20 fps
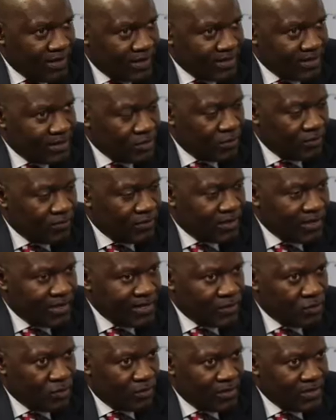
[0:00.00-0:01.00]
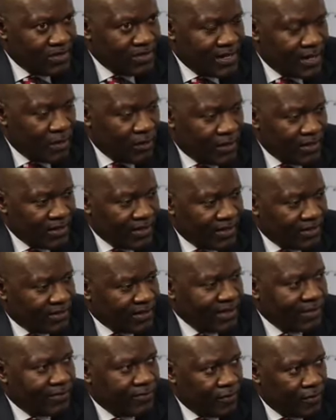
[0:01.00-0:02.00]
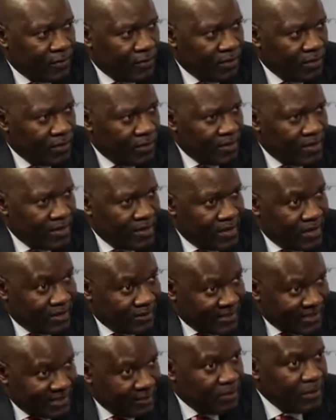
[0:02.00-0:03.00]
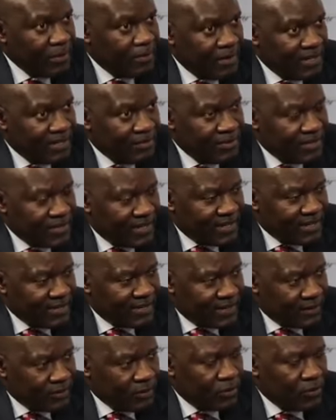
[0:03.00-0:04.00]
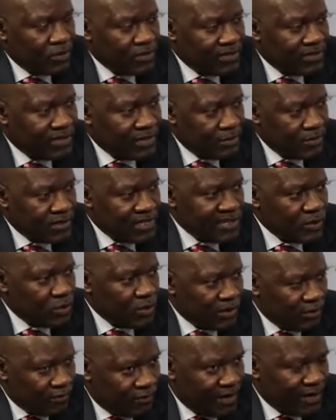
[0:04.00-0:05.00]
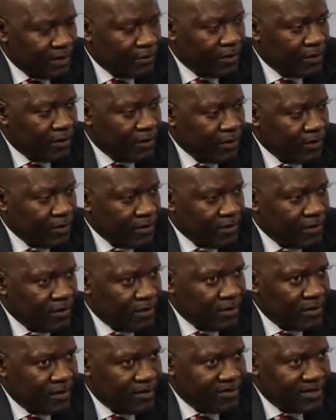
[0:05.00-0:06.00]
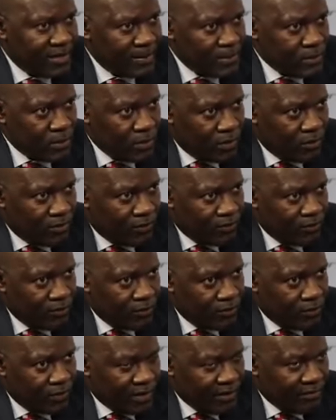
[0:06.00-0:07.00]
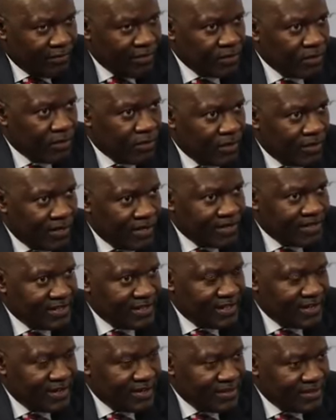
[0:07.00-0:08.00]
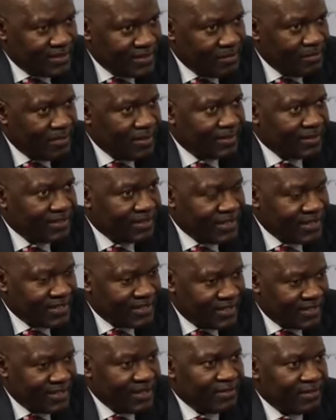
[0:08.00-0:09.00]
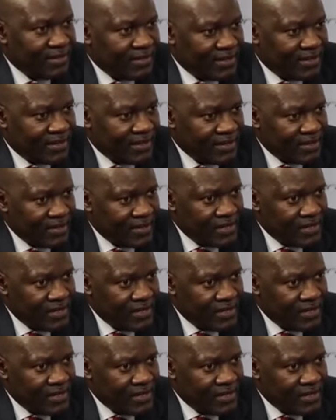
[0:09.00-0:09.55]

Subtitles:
end of the customers, they are already catered for under the prepaid metering technology, which is doing very well in terms of revenue collection, chamber detection, everything.